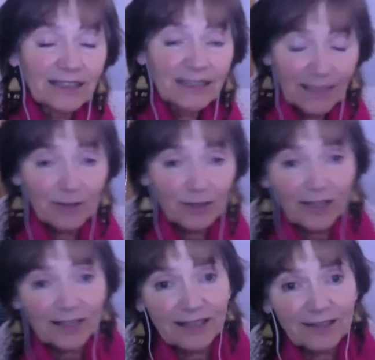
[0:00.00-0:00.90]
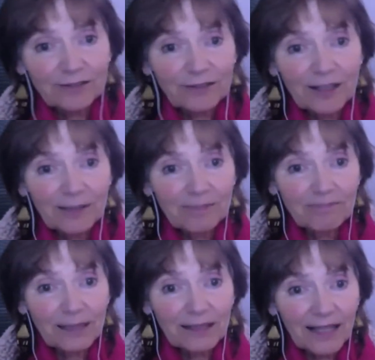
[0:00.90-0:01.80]
keep struggling for a
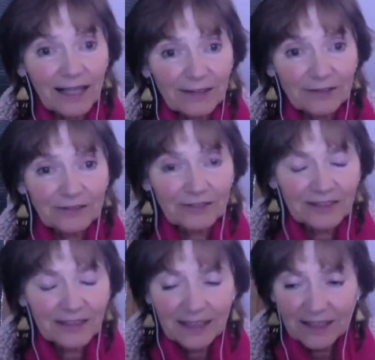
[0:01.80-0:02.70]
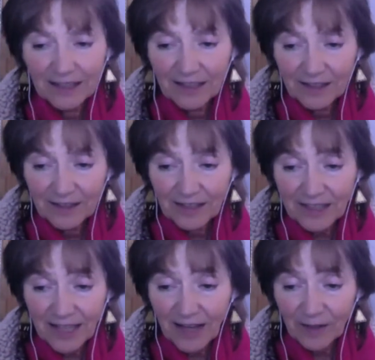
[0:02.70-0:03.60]
bigger life. This
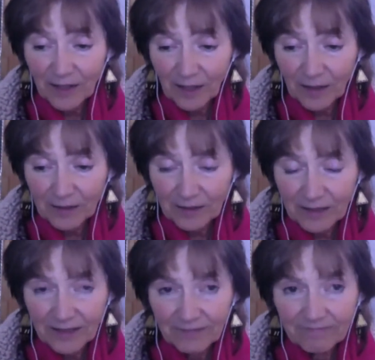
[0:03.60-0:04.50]
is how it goes.